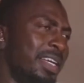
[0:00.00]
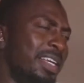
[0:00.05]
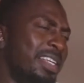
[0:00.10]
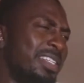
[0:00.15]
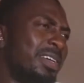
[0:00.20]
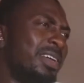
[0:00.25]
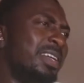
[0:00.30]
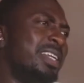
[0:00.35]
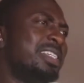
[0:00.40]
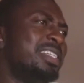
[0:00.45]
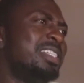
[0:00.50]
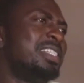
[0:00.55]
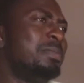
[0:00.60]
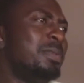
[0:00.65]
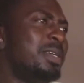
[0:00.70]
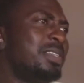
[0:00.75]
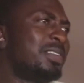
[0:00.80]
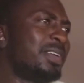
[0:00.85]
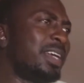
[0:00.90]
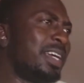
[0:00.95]
It's our
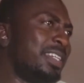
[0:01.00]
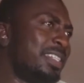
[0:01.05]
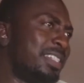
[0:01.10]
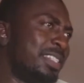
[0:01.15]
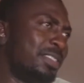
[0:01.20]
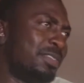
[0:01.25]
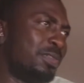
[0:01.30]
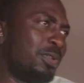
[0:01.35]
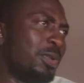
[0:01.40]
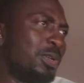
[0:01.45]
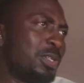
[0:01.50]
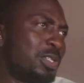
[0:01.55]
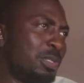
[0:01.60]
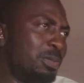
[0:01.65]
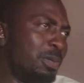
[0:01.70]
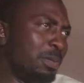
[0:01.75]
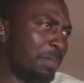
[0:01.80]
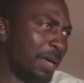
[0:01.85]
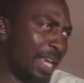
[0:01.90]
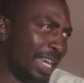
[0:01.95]
legitimate right for us
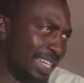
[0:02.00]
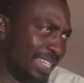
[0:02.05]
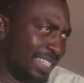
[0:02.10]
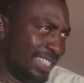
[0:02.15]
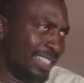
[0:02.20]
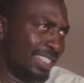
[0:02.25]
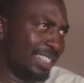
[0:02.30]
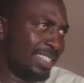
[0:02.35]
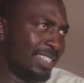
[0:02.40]
to be paid.